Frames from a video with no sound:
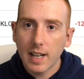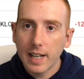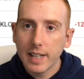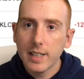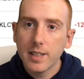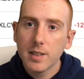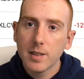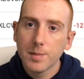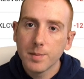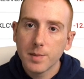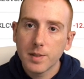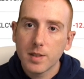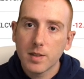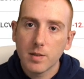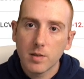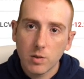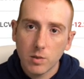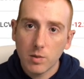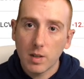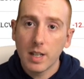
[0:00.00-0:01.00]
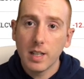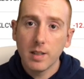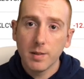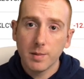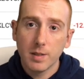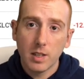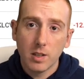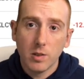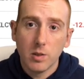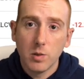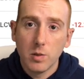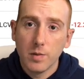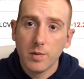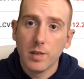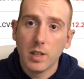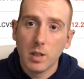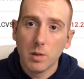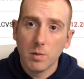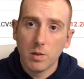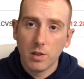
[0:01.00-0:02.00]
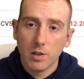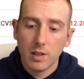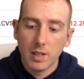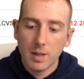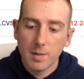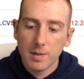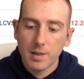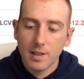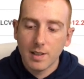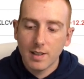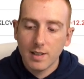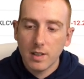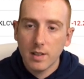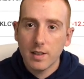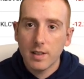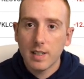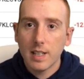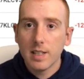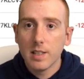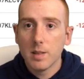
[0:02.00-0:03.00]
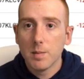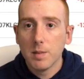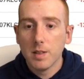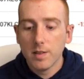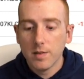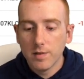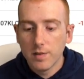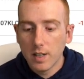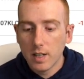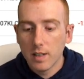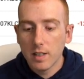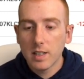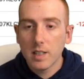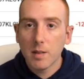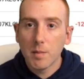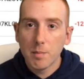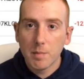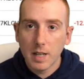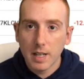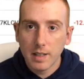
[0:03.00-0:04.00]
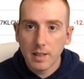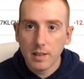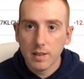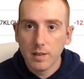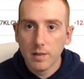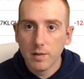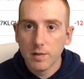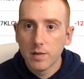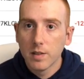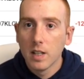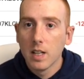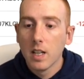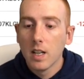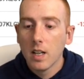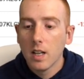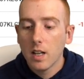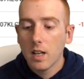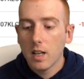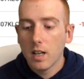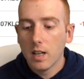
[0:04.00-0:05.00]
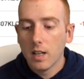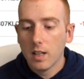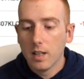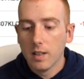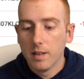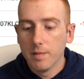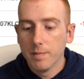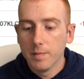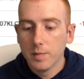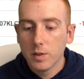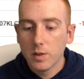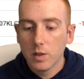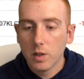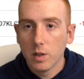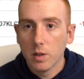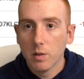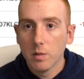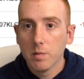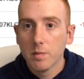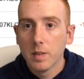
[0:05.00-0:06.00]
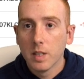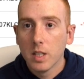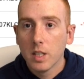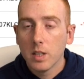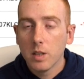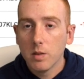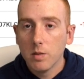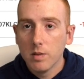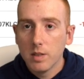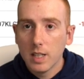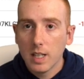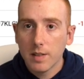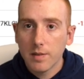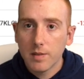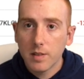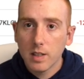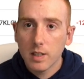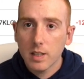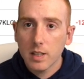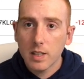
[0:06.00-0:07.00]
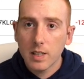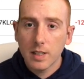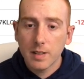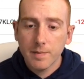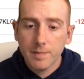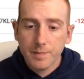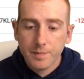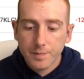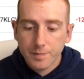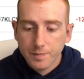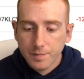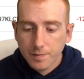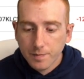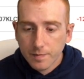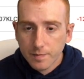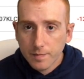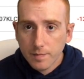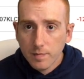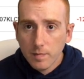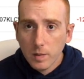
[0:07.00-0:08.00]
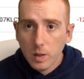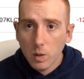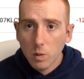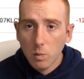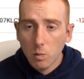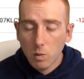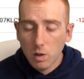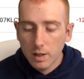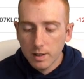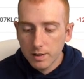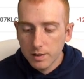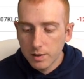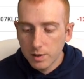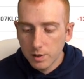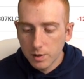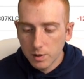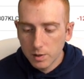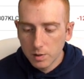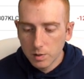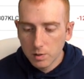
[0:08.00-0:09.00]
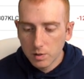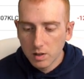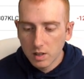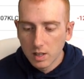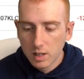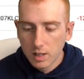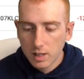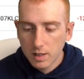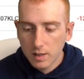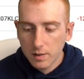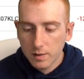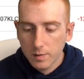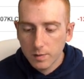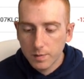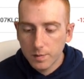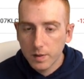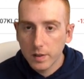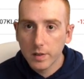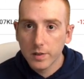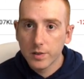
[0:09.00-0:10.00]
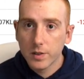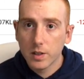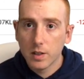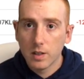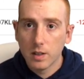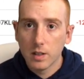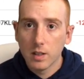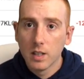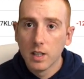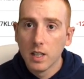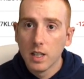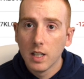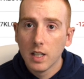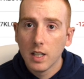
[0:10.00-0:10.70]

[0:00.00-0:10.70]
items, so items that are doing very well on Amazon, tend to be very competitive. Um, so you definitely want to filter